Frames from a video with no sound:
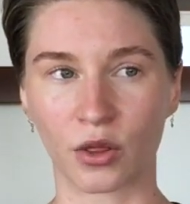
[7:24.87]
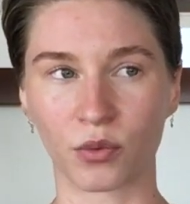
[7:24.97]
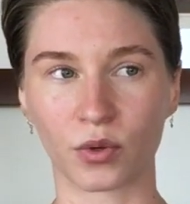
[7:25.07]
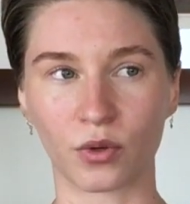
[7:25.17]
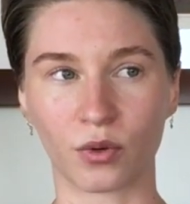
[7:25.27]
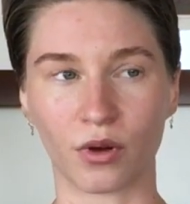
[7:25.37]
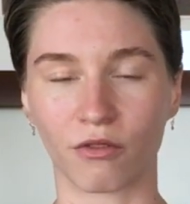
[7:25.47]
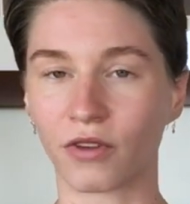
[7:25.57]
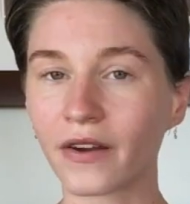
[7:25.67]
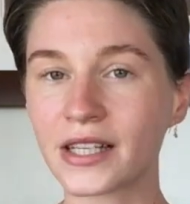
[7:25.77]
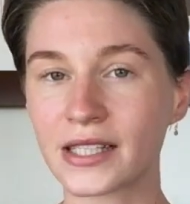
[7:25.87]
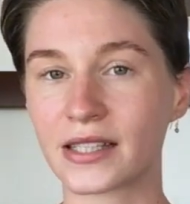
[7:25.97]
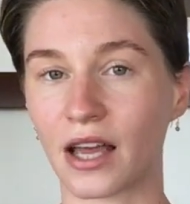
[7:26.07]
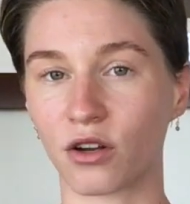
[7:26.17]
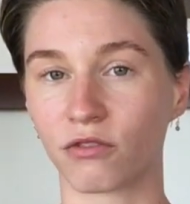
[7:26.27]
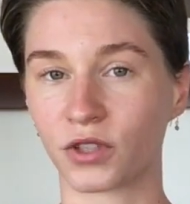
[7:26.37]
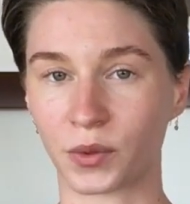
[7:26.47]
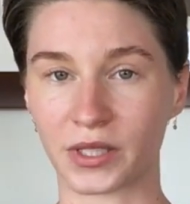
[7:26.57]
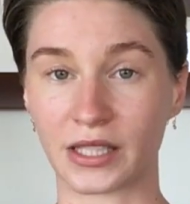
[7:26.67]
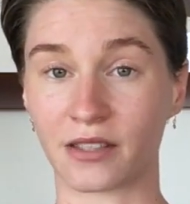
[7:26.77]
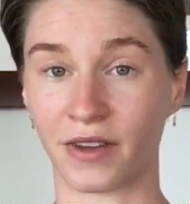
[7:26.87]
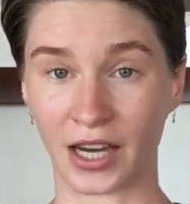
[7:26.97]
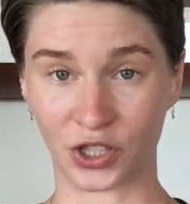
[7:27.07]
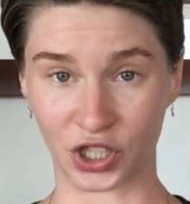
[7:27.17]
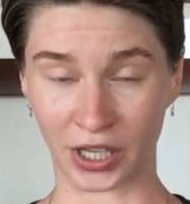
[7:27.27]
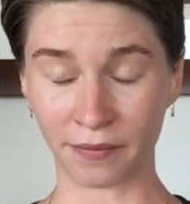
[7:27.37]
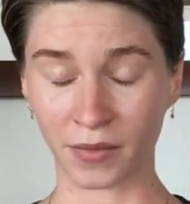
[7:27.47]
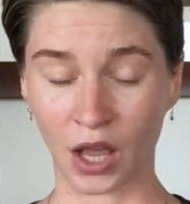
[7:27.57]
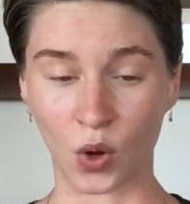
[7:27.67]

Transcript: through very subtle frequencies of energy